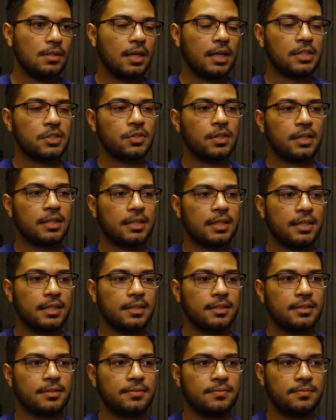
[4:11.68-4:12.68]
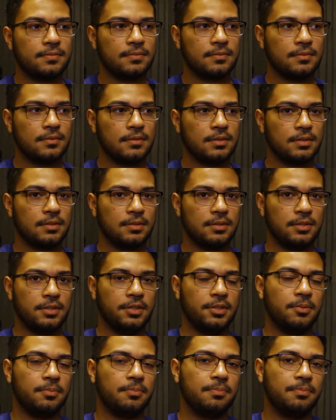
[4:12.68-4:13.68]
I try to, like,
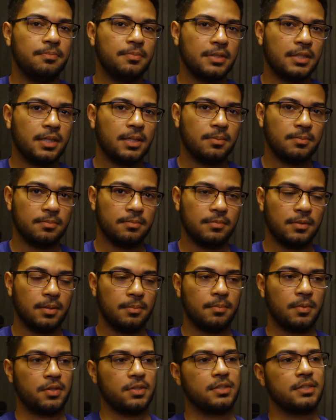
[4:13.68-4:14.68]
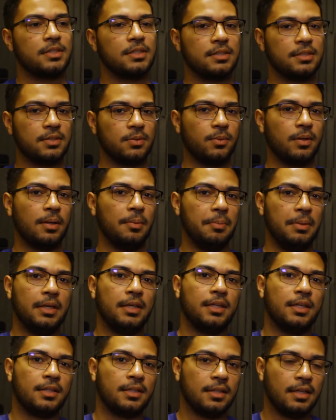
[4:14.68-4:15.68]
you know, become immersed into what I'm
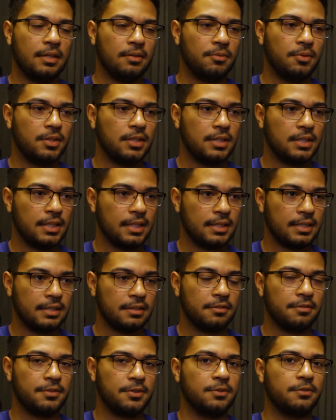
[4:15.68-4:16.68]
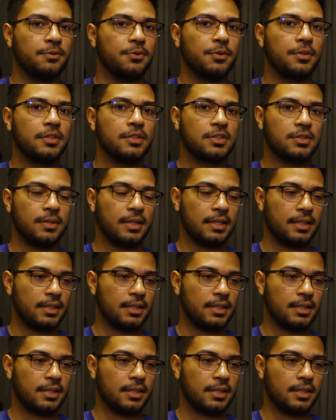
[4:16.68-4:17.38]
making and really, like, get a feel for it so I